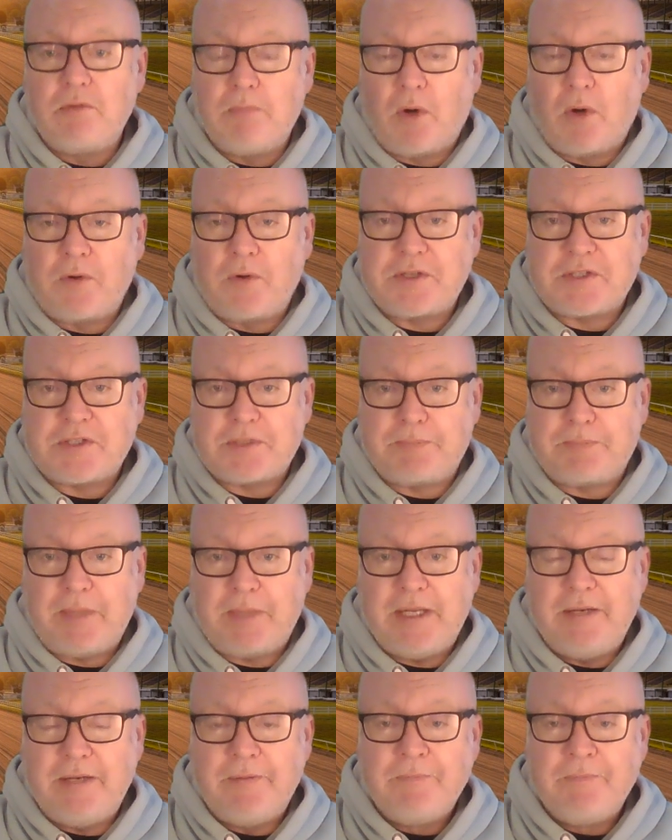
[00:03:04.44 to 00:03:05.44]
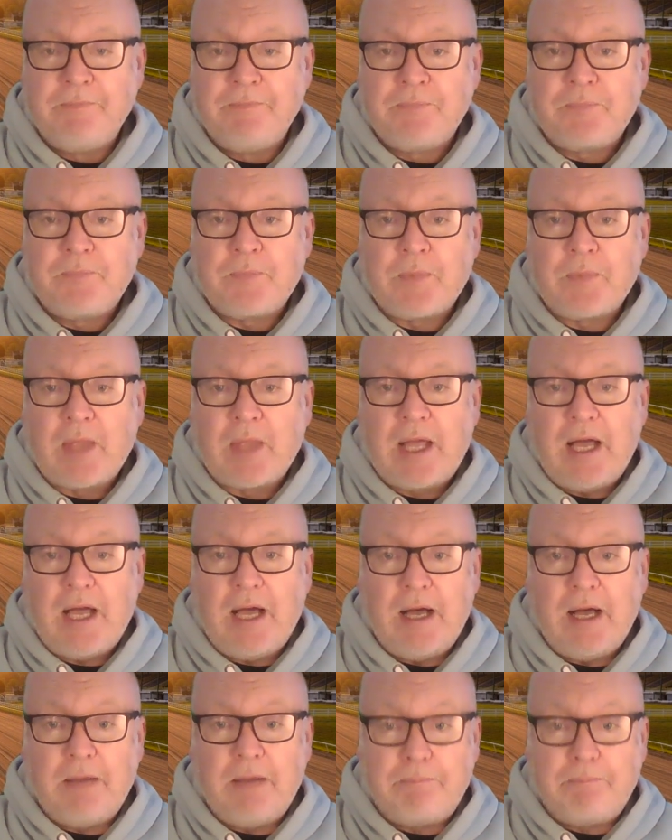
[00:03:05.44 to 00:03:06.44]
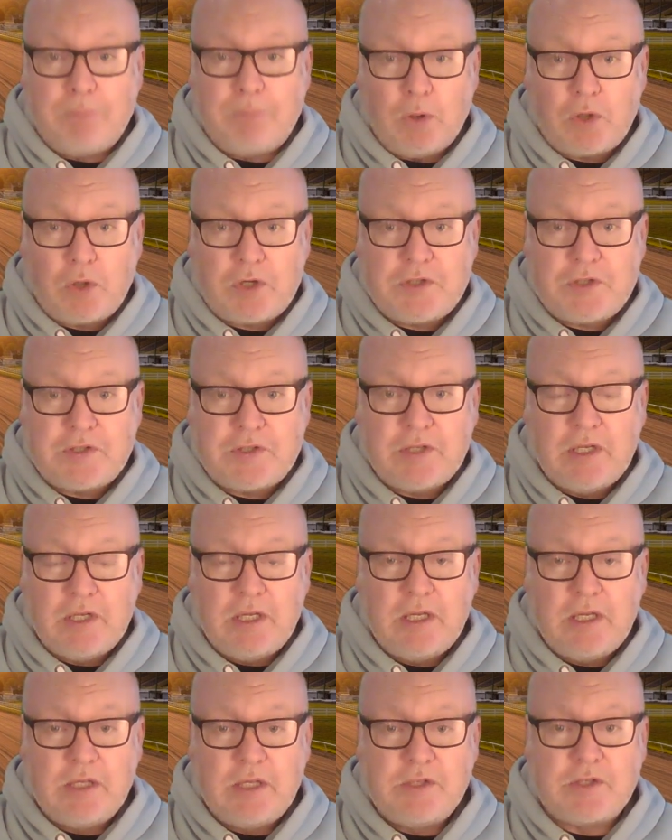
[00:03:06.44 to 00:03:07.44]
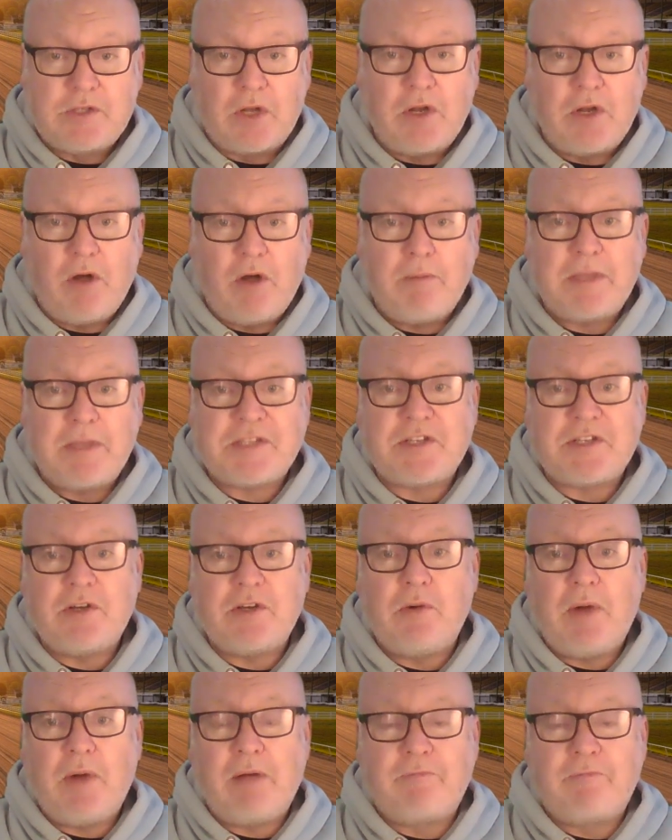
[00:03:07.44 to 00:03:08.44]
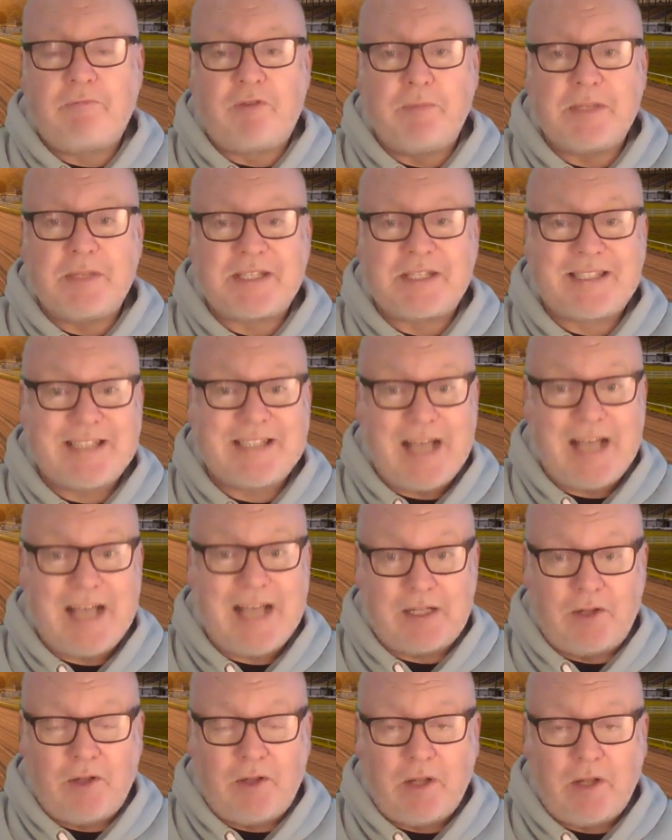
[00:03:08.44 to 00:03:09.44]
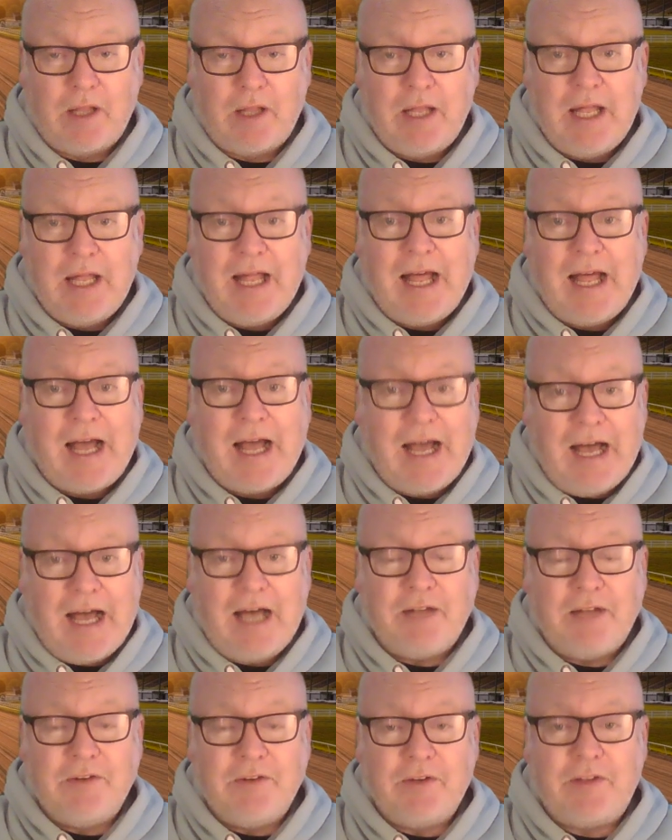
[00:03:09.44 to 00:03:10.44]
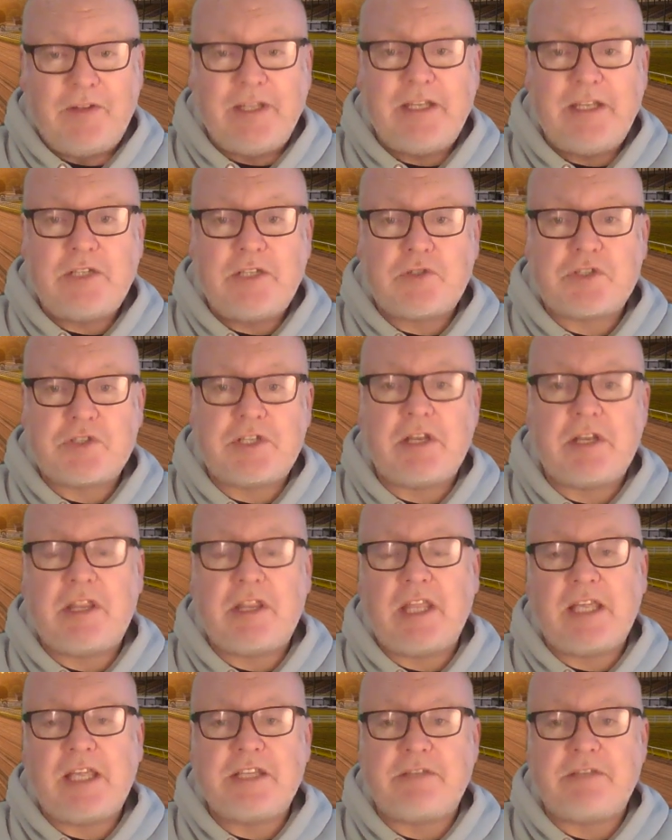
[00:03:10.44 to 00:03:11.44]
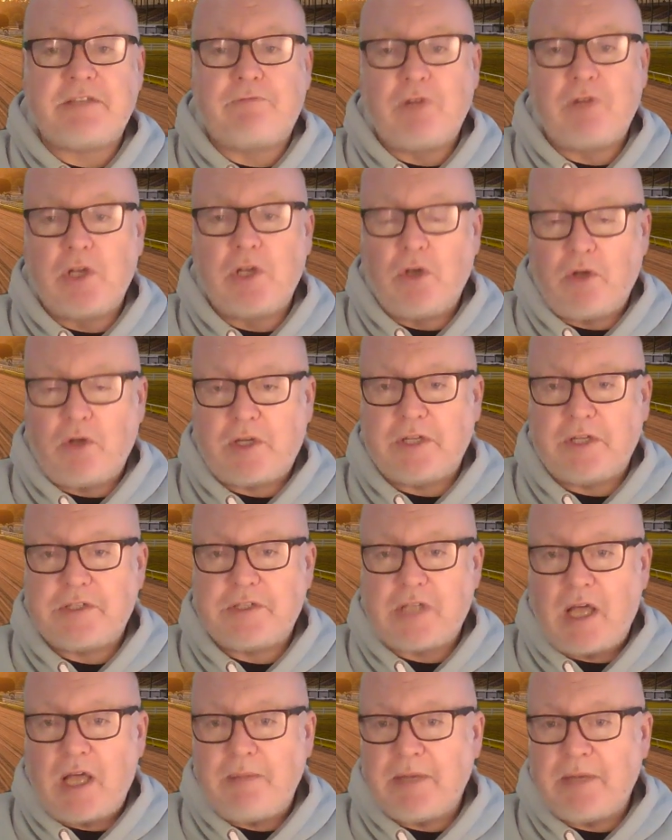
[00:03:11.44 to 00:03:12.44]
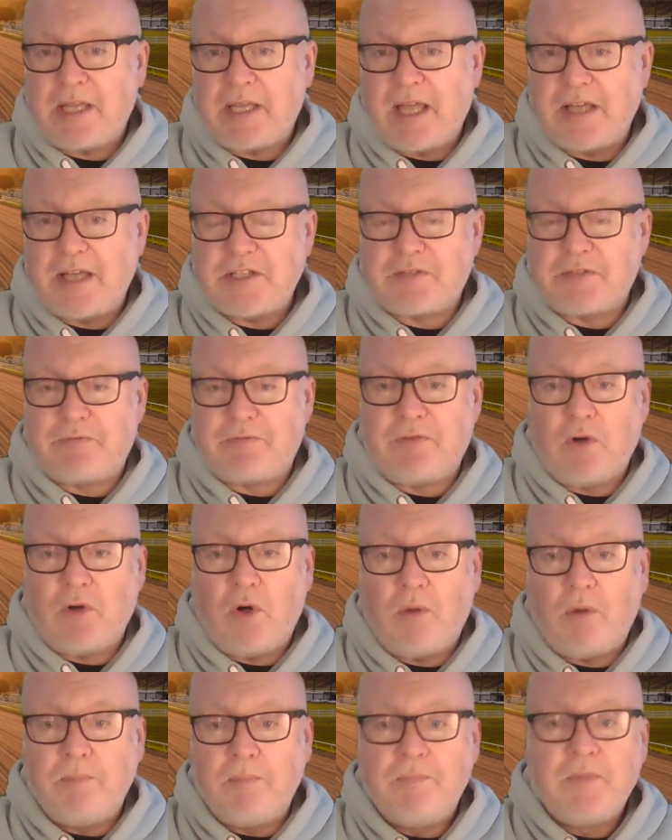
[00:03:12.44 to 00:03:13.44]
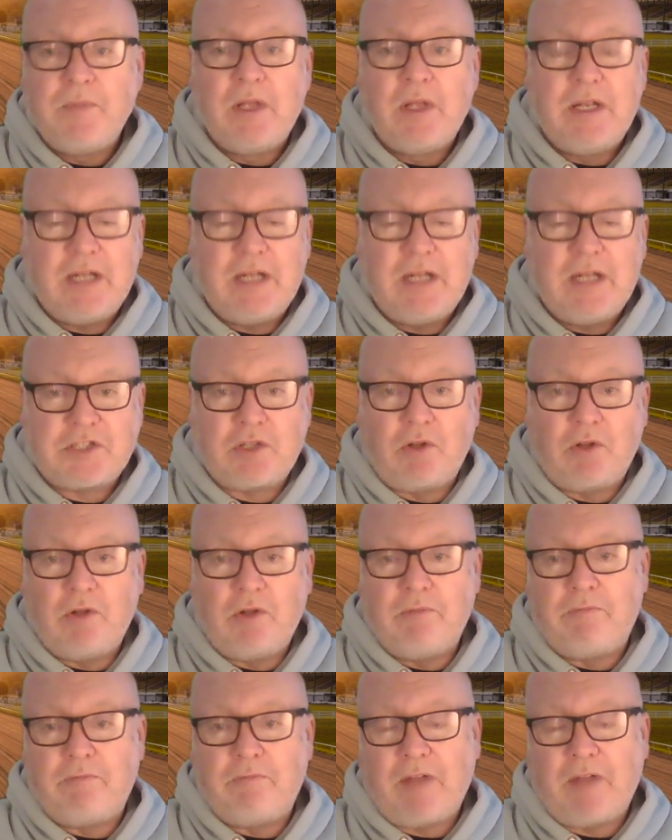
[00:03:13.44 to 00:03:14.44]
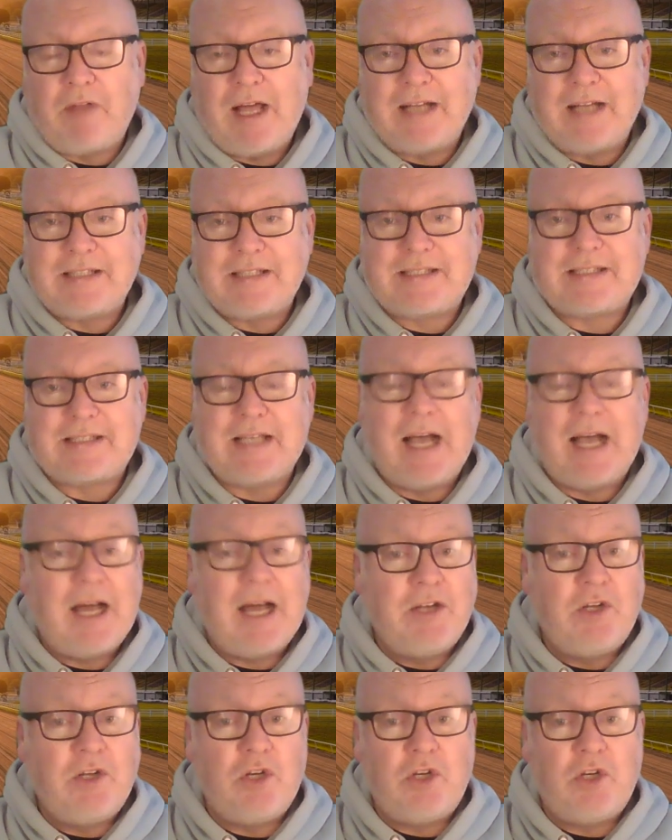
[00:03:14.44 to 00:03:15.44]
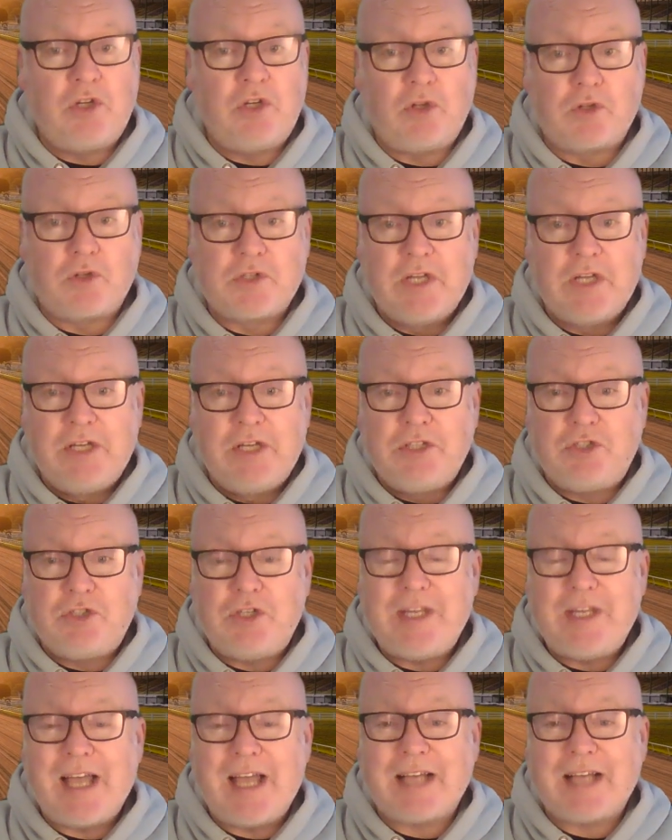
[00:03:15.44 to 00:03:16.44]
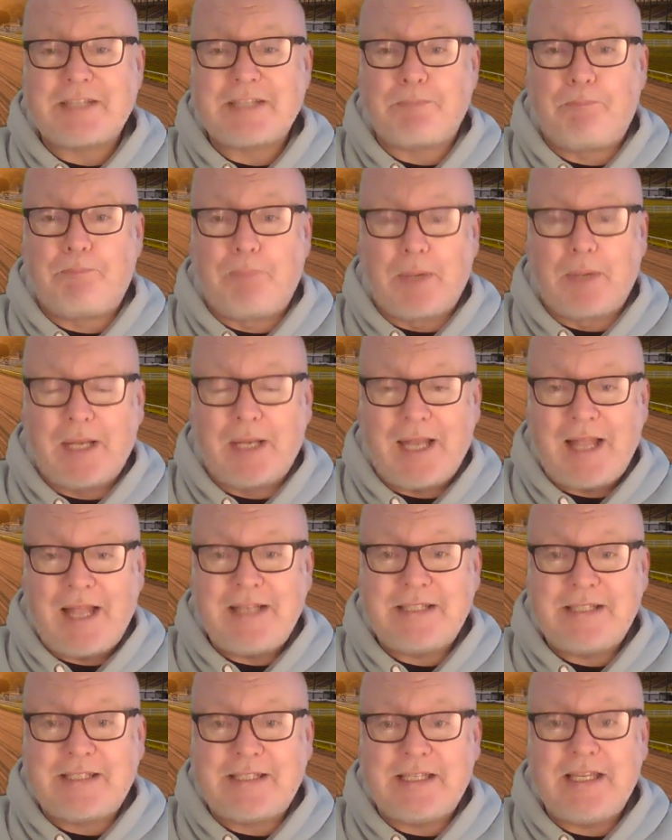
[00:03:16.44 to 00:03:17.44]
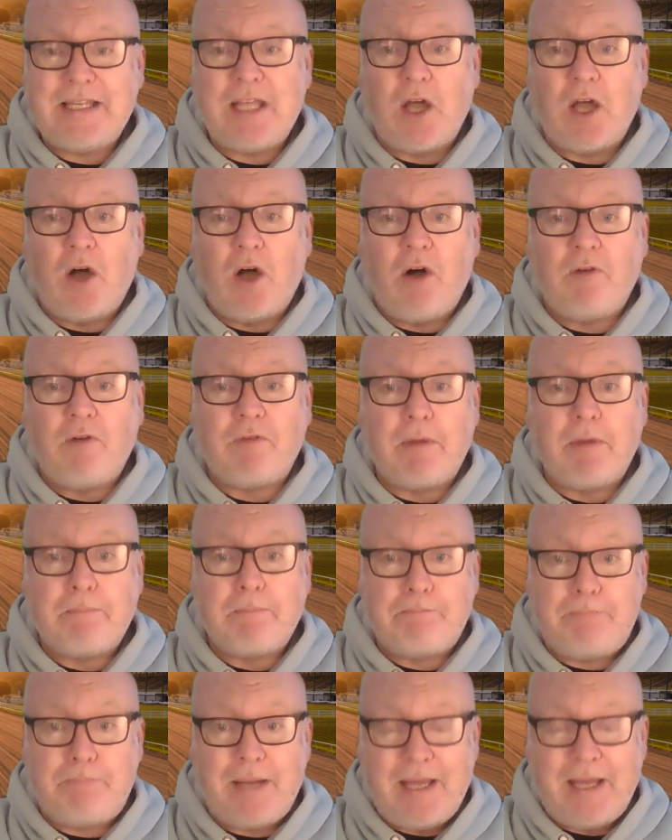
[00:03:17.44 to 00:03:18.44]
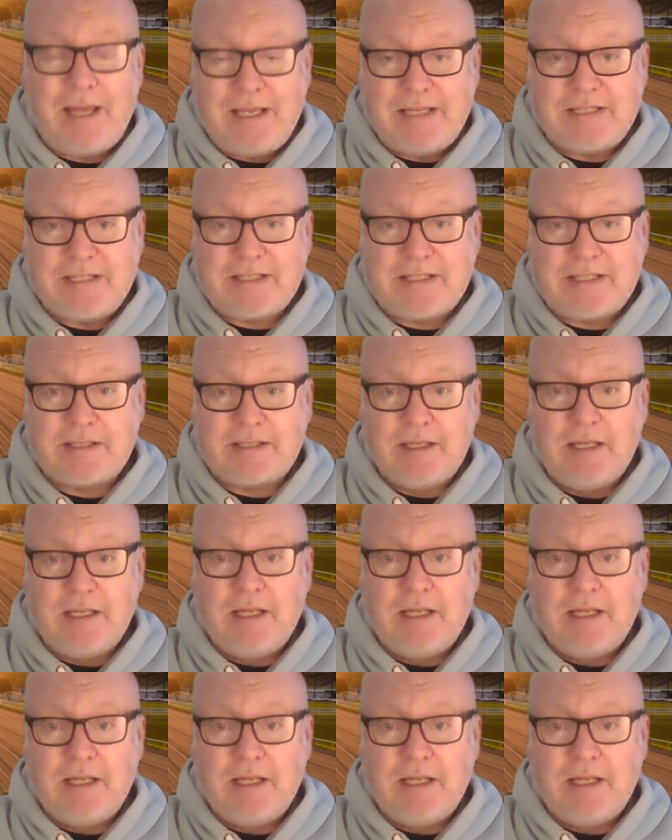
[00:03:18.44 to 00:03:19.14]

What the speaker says: Morris has been booked, so no messing around from the saddle. And the interesting thing is, if we look at Diamond Gate's form, National Hunt flats and hurdles, she has plenty of pace.